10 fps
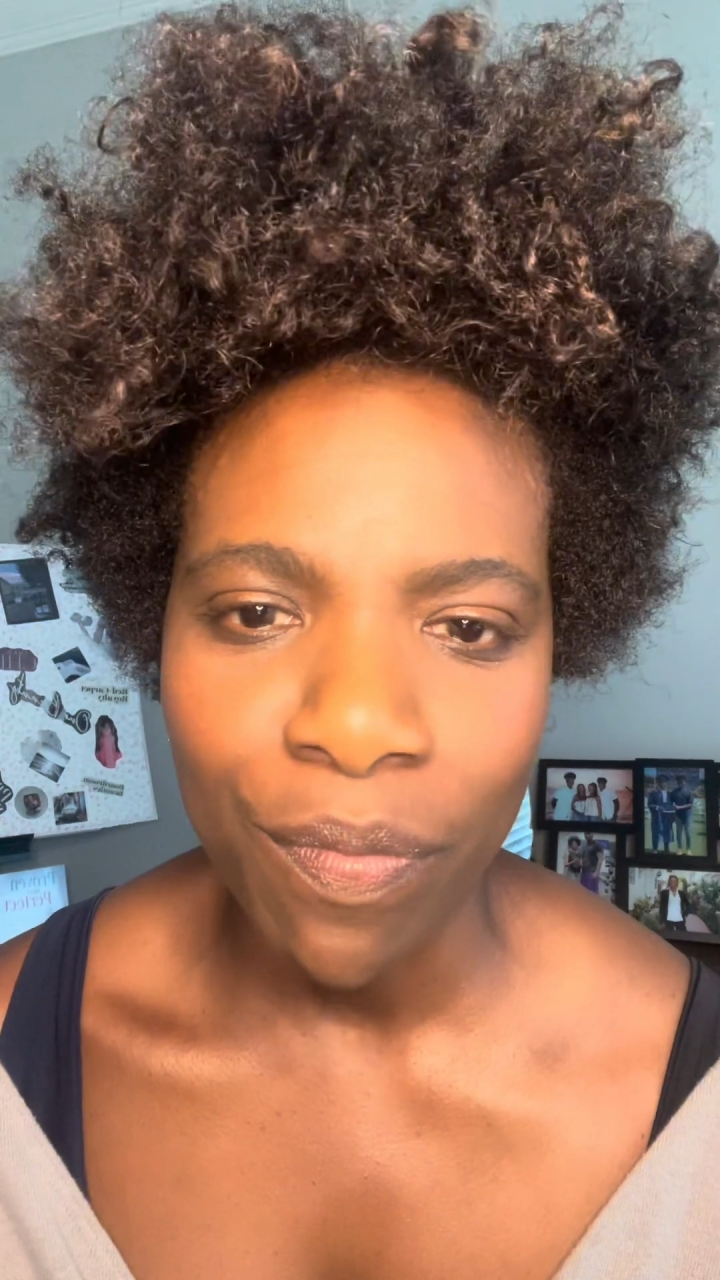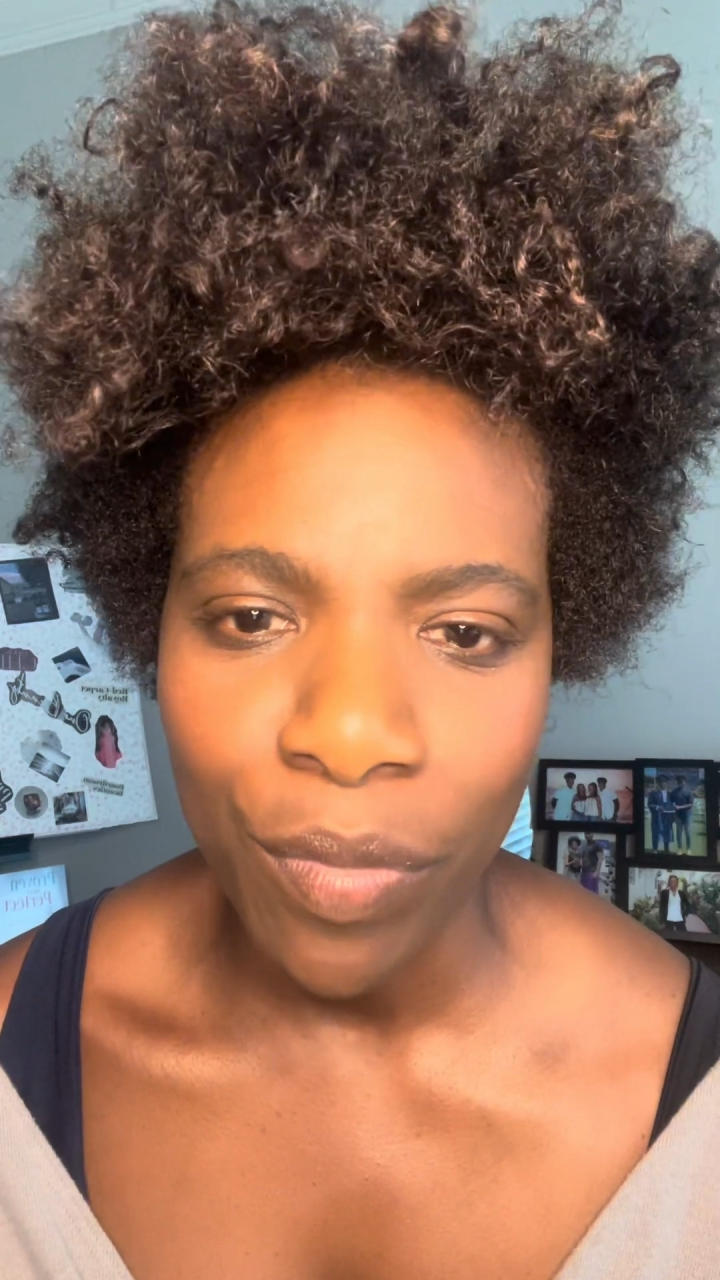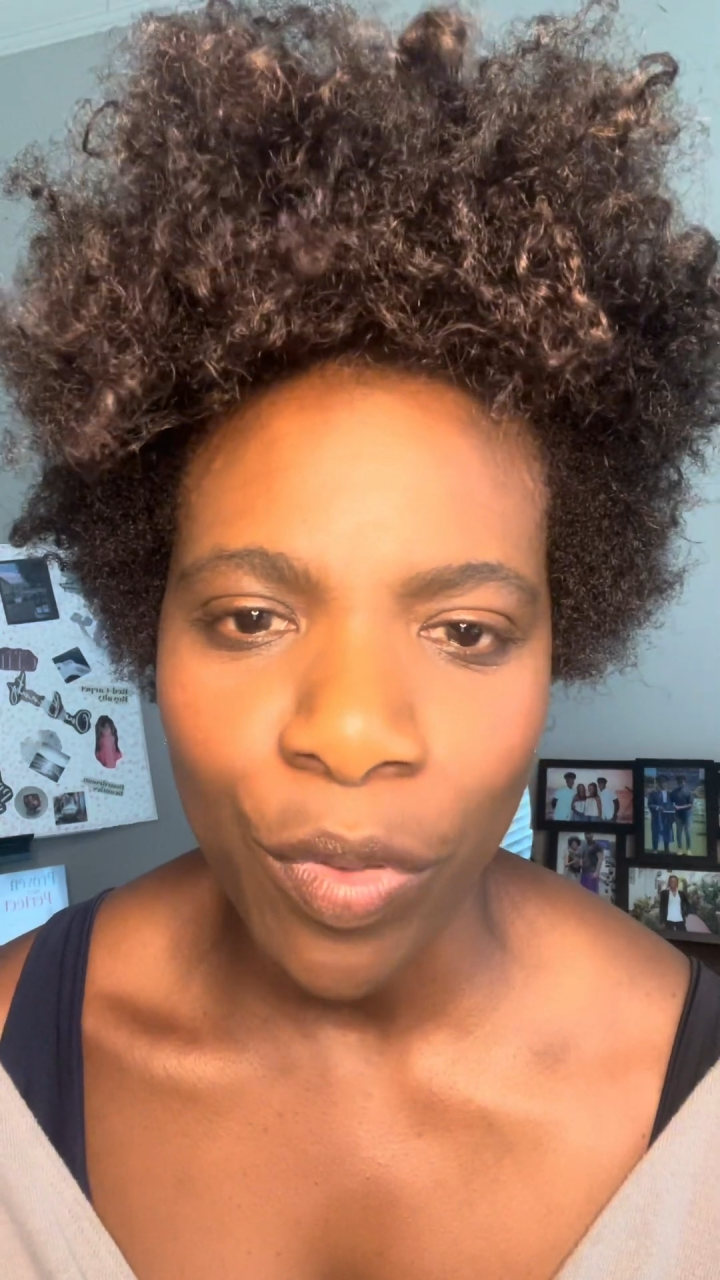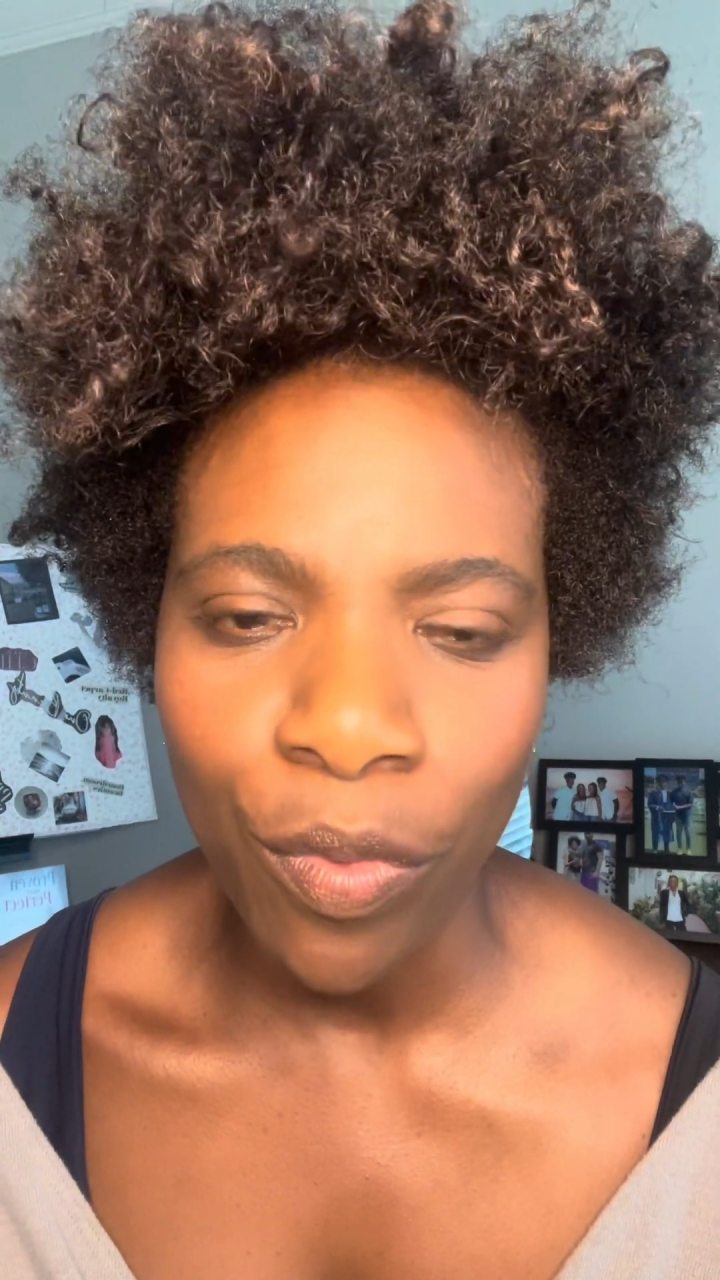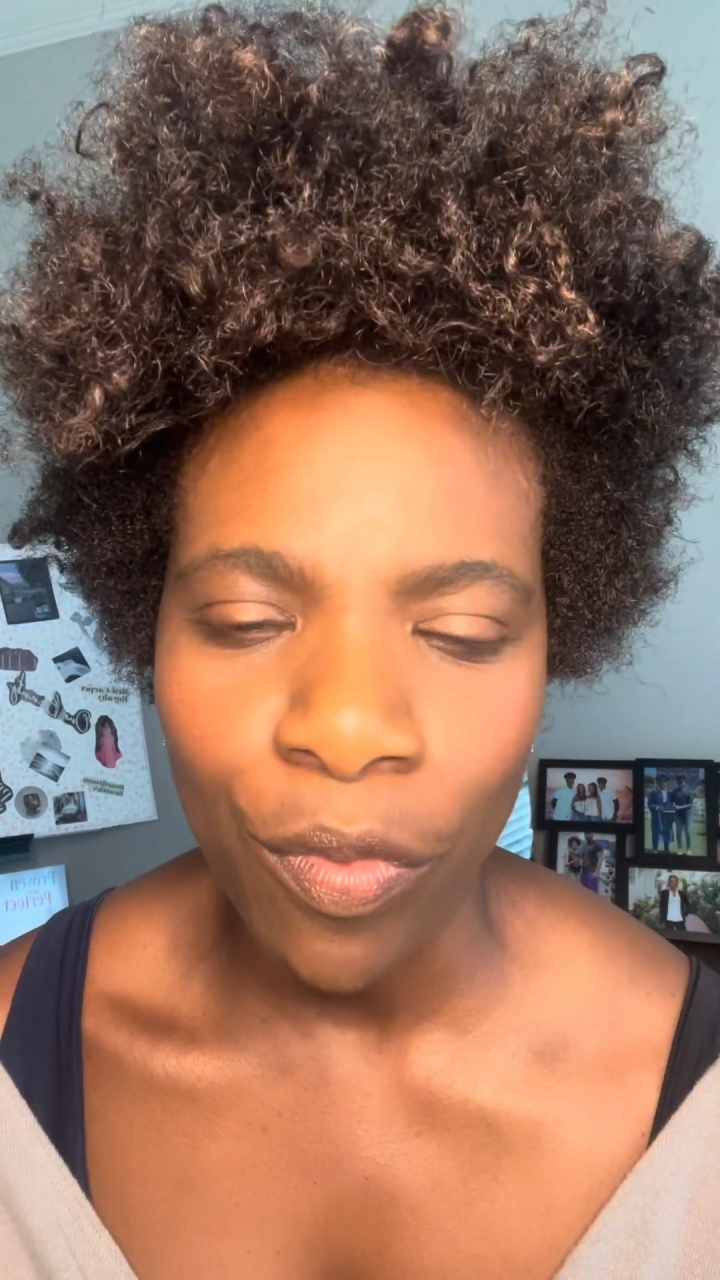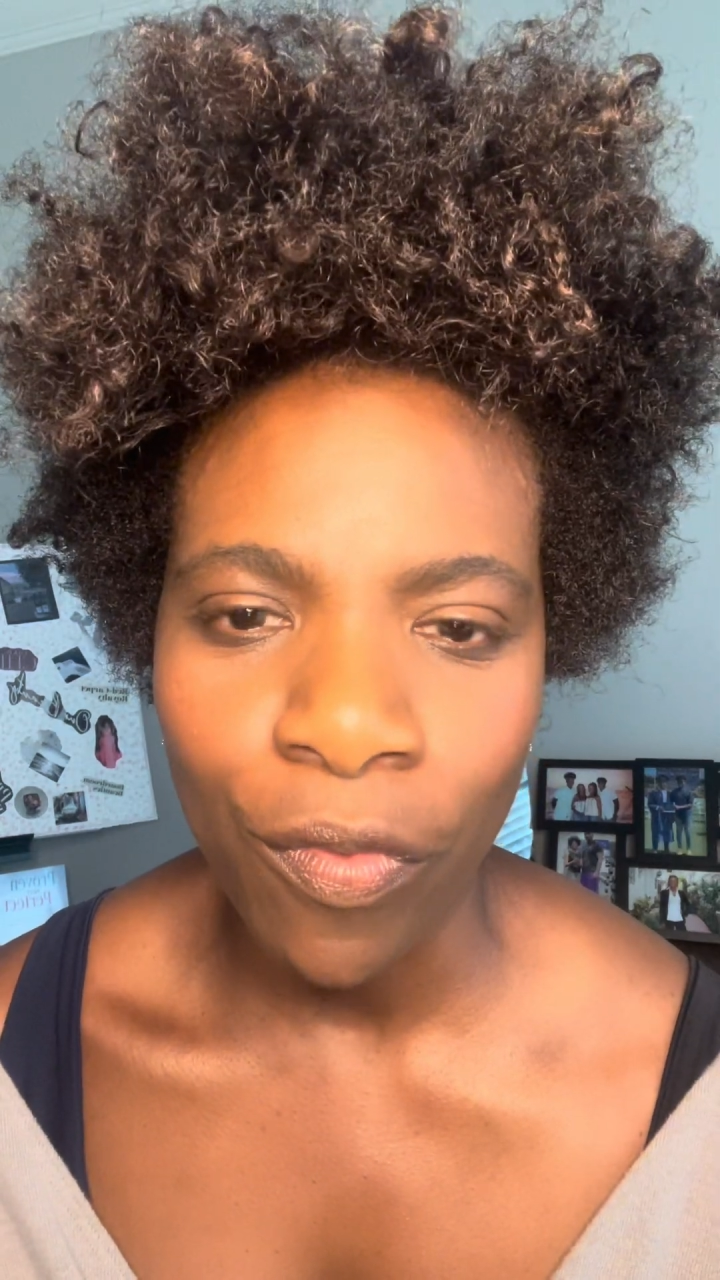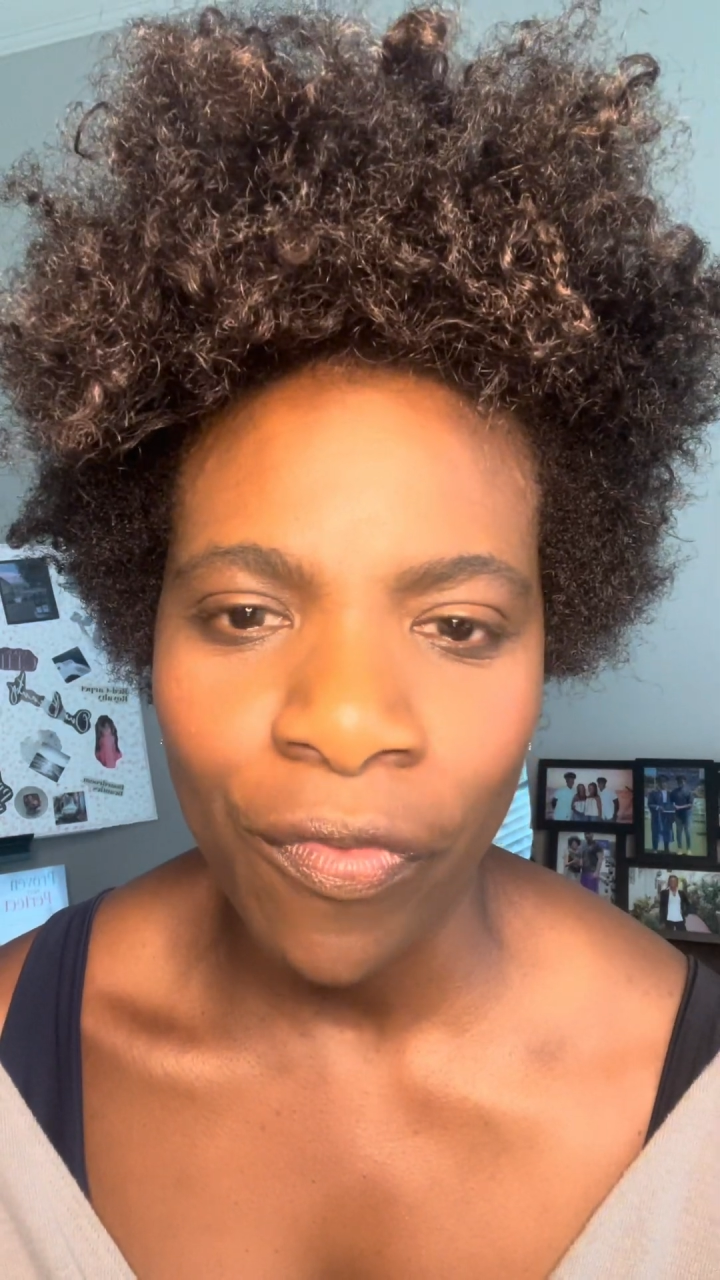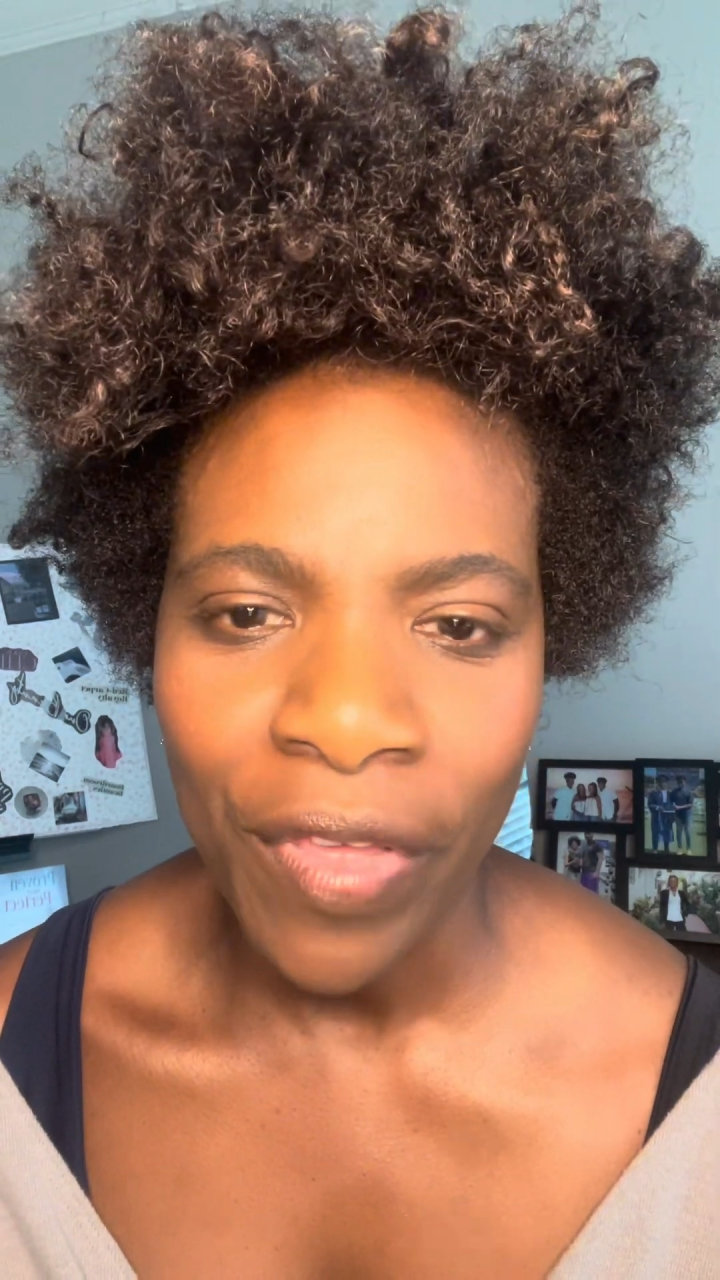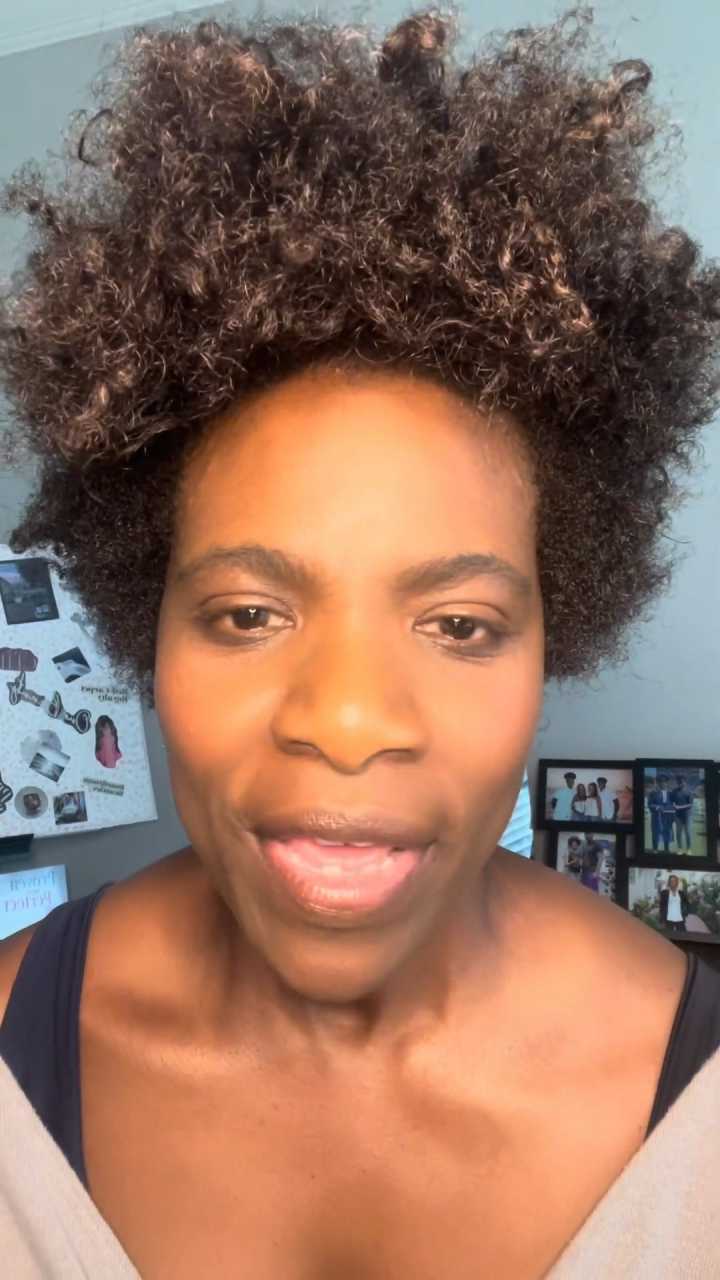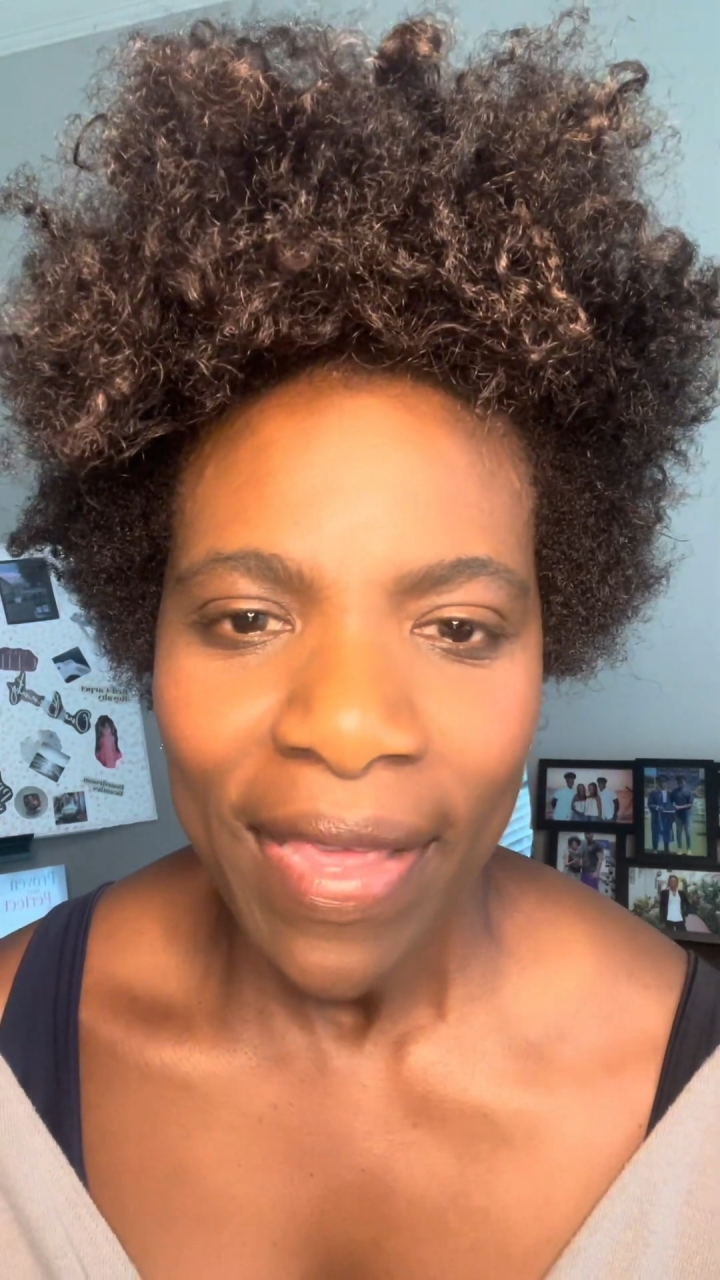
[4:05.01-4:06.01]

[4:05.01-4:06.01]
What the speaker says: move